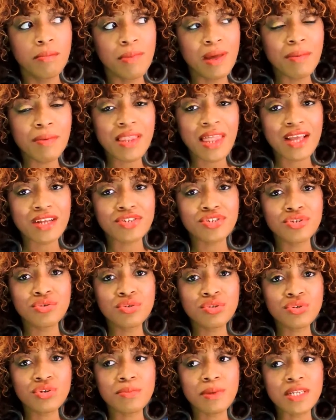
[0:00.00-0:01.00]
maybe like two
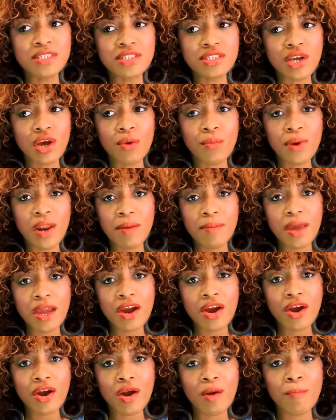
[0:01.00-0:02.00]
or three months ago when I met
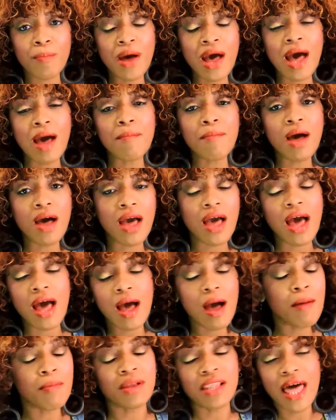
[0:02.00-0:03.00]
her, but I'm
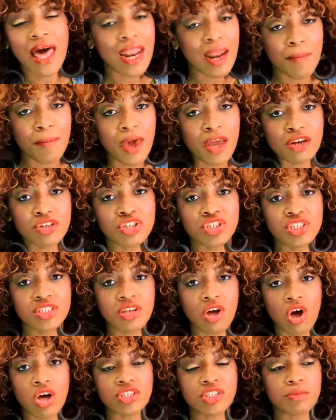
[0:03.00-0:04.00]
I'm glad I met her. She's
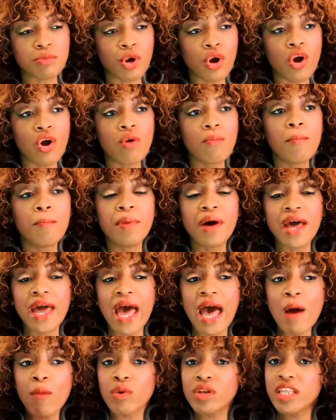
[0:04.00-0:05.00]
an awesome girl. But
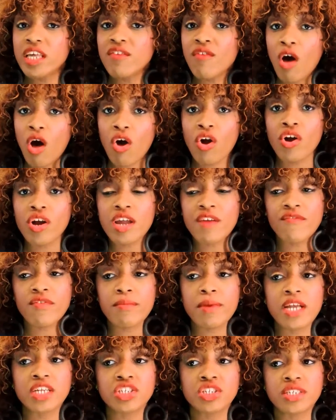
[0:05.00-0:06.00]
I will leave all her
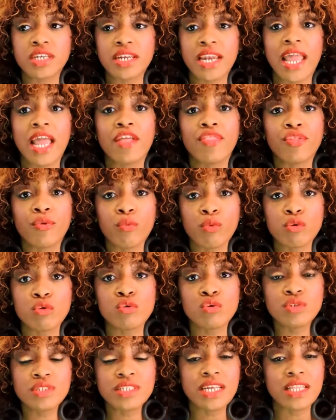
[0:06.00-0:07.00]
information in the
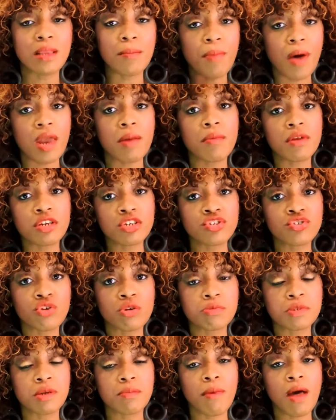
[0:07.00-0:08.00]
rules in the bottom of the
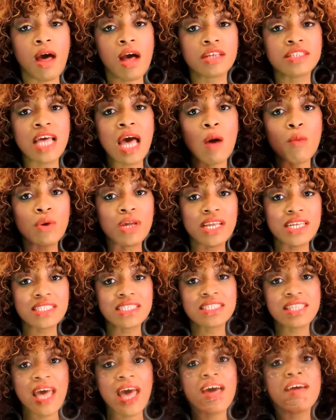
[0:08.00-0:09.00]
description box. I will
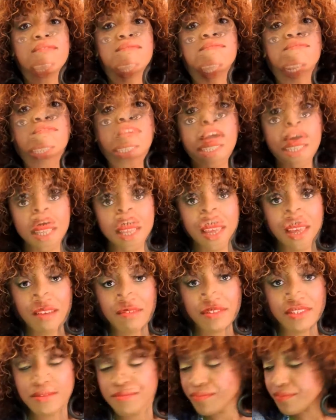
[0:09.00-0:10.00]
just go ahead and get into very
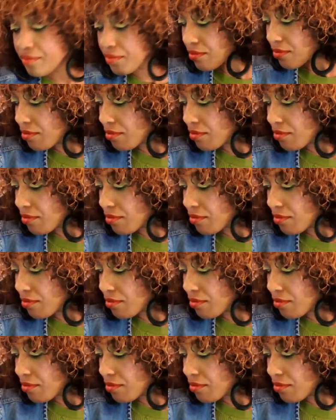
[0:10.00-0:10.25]
shortly.